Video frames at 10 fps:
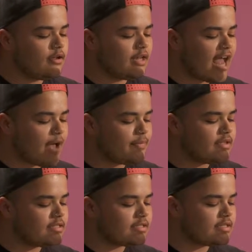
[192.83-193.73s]
It
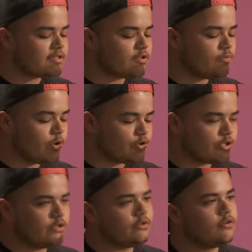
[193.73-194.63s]
happens in slow
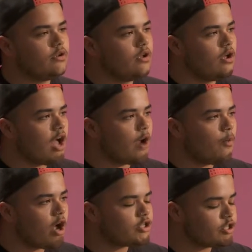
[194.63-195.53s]
motion I
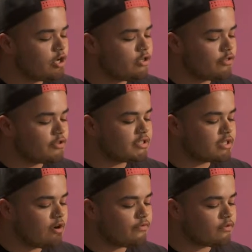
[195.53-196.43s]
watch another
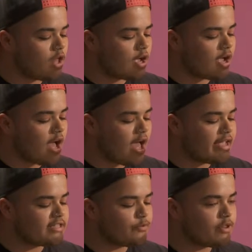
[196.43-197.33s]
self lock
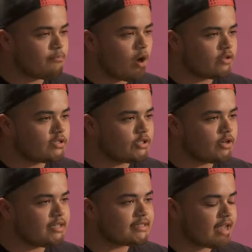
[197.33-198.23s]
eyes with a monster
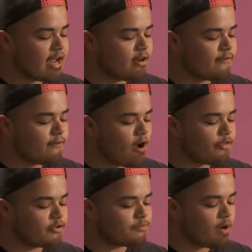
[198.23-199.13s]
inside a
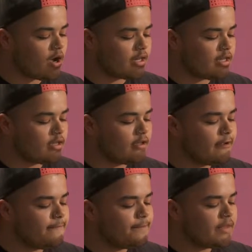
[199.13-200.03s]
father's body.
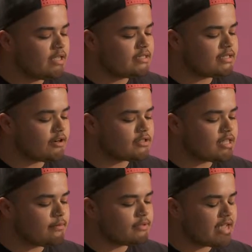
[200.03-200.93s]
He stares
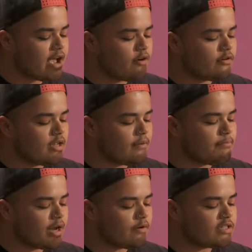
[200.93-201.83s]
them down and
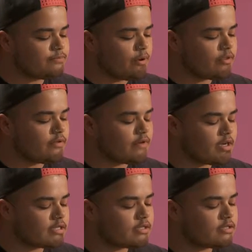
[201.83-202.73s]
buries both of
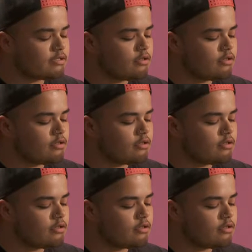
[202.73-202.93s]
us.